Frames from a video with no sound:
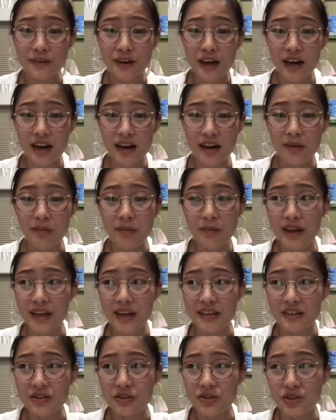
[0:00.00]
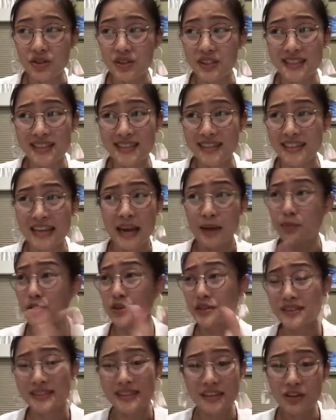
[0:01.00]
and you just
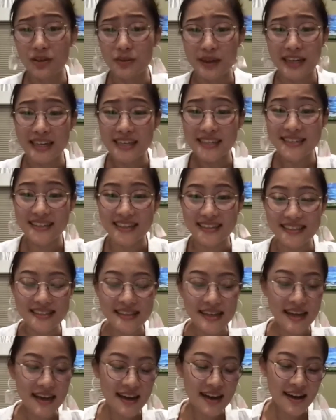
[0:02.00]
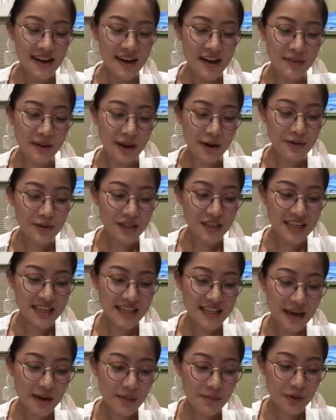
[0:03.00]
tables that don't make any sense. I really think
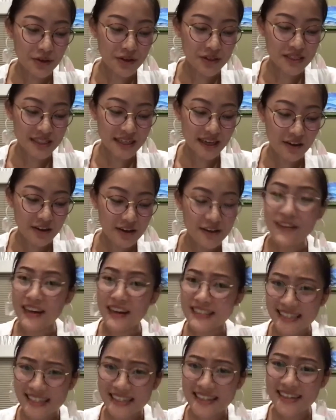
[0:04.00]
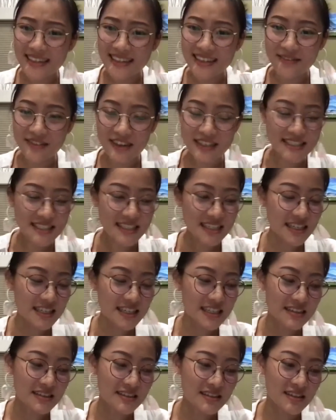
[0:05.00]
that building out, investing
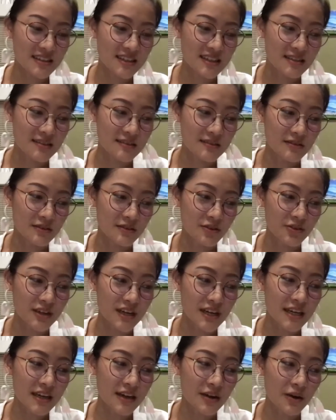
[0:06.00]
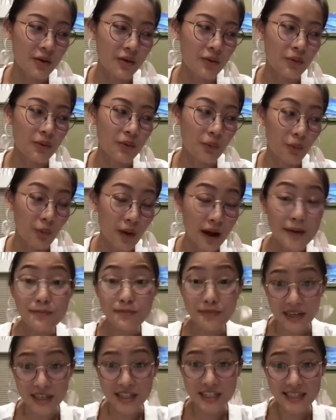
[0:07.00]
in creating web
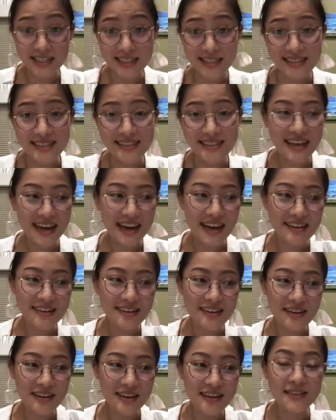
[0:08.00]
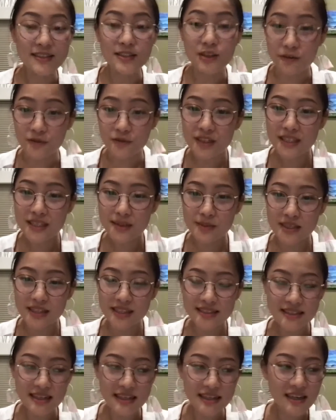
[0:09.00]
pages that can surface some of
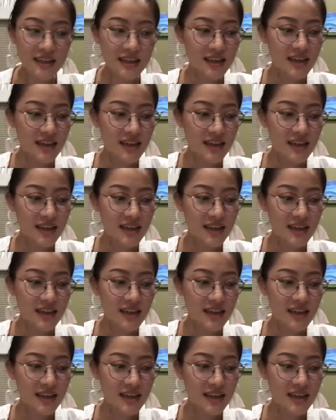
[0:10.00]
this data